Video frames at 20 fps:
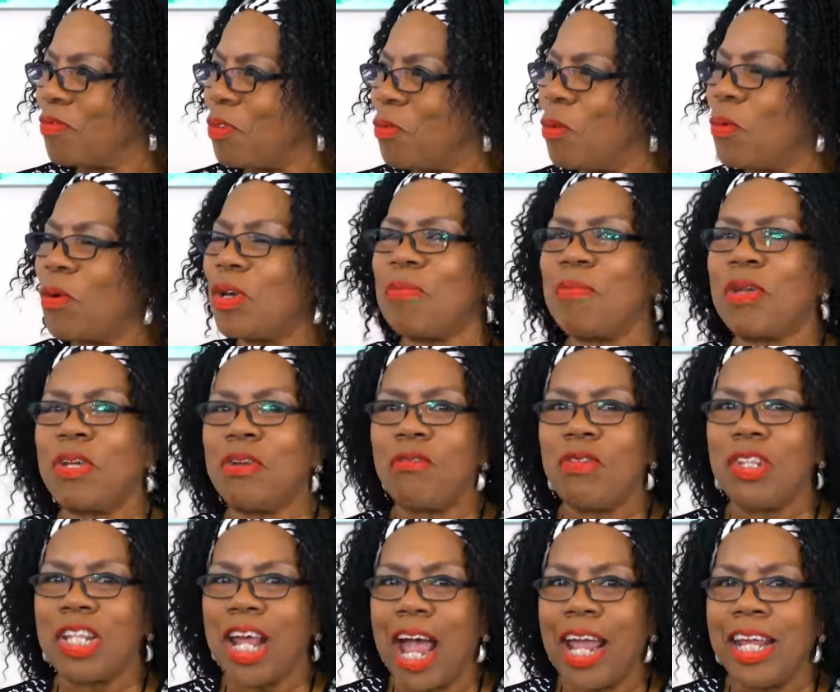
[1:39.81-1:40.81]
We want to be
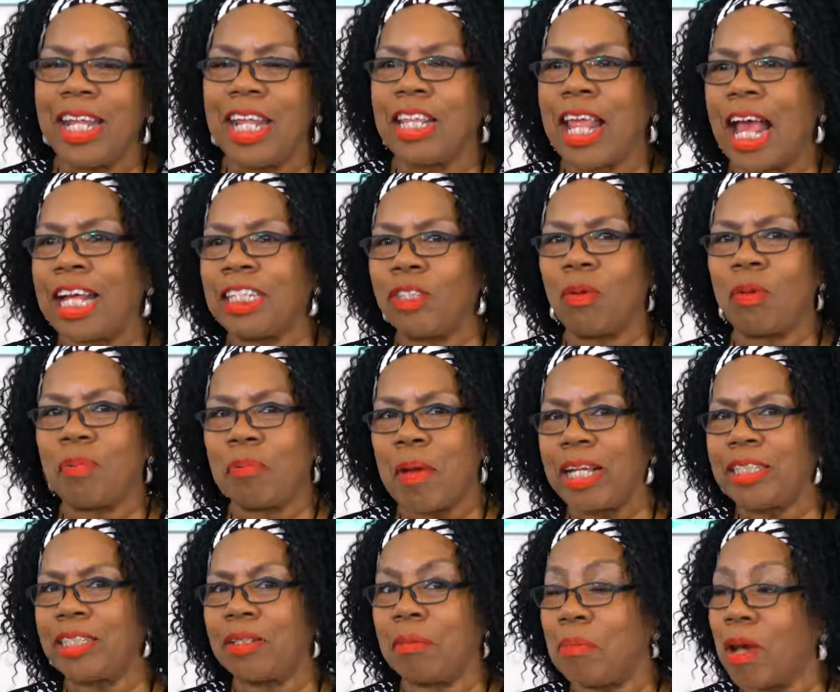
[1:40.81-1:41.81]
united. That's what
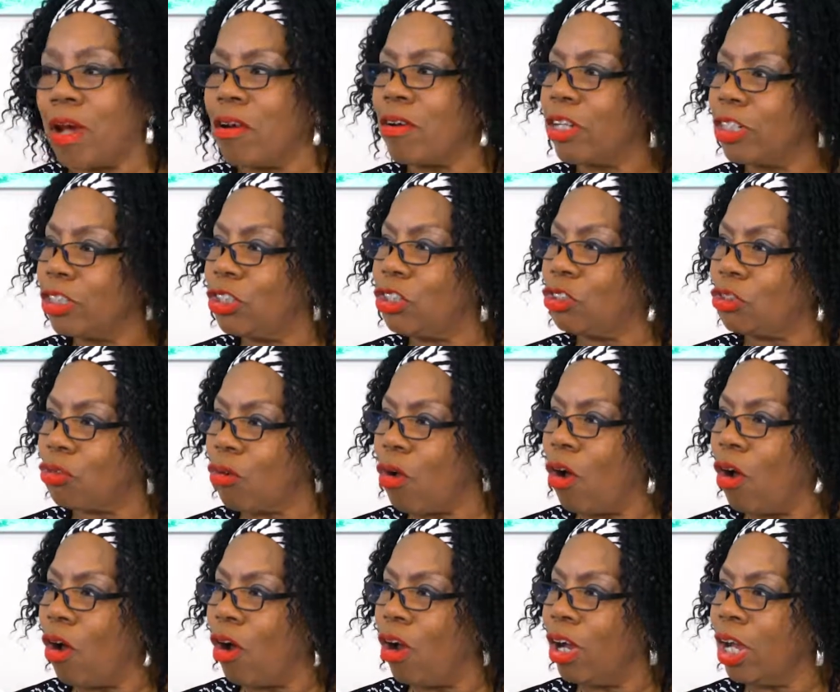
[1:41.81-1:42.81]
makes America
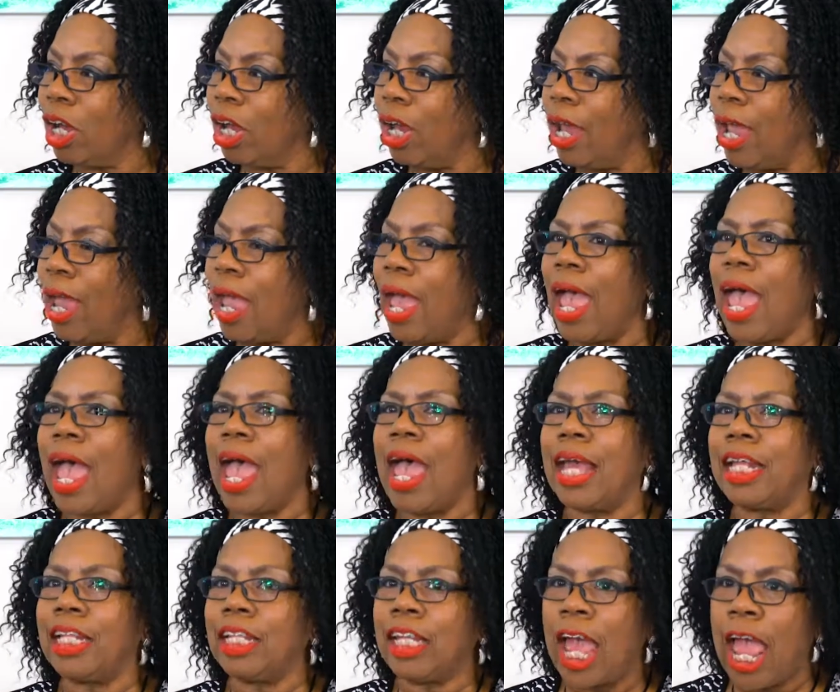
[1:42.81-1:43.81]
strong.
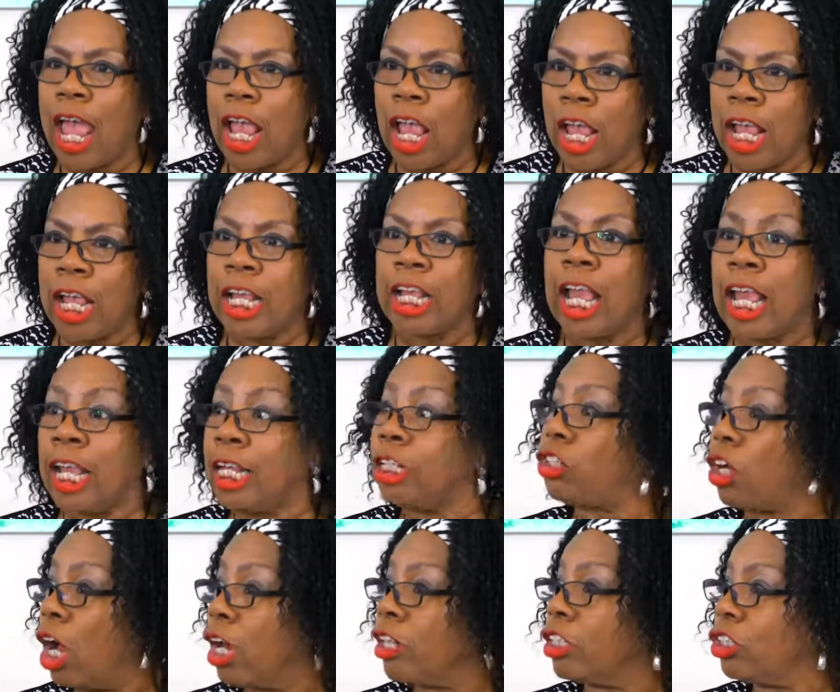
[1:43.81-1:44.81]
And
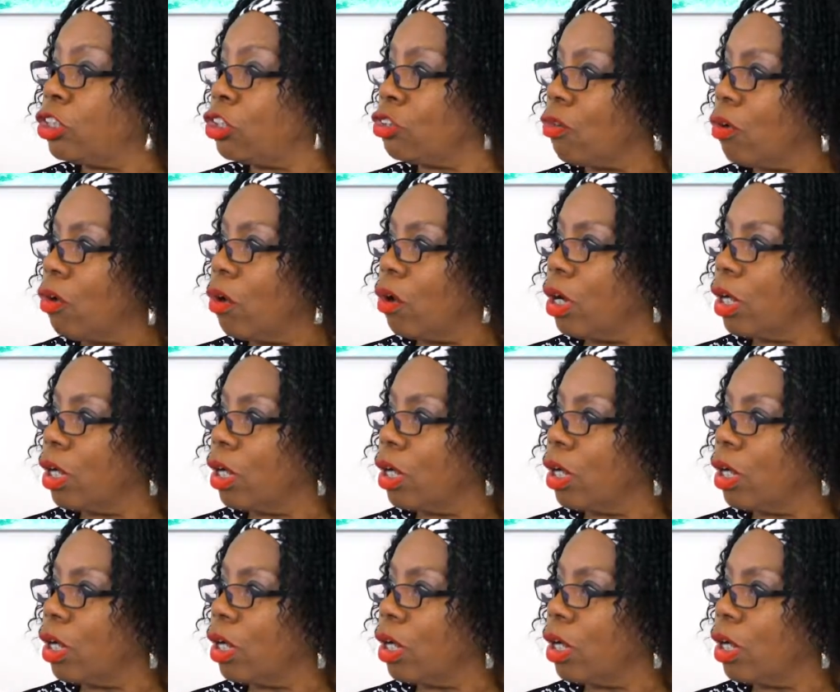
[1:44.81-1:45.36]
each other strong.